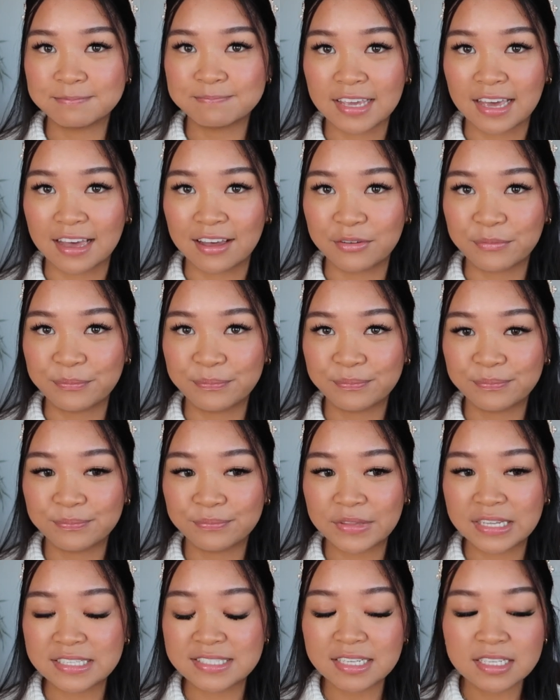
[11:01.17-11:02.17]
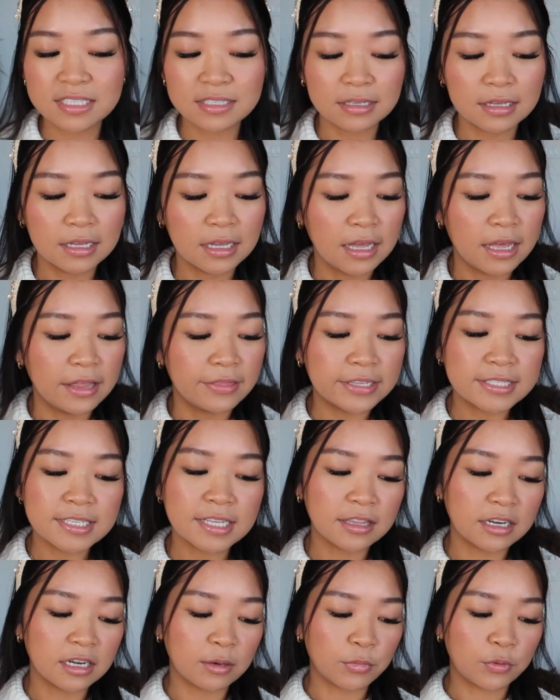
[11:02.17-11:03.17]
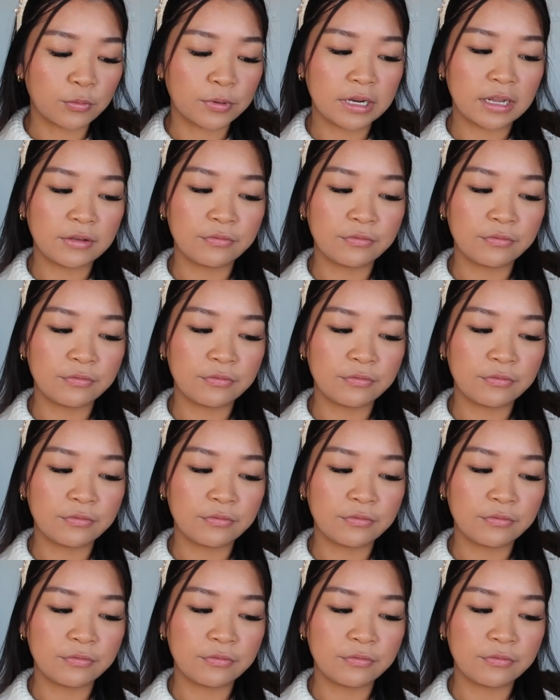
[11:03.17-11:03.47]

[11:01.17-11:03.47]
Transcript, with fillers: Yeah, that's like the number one.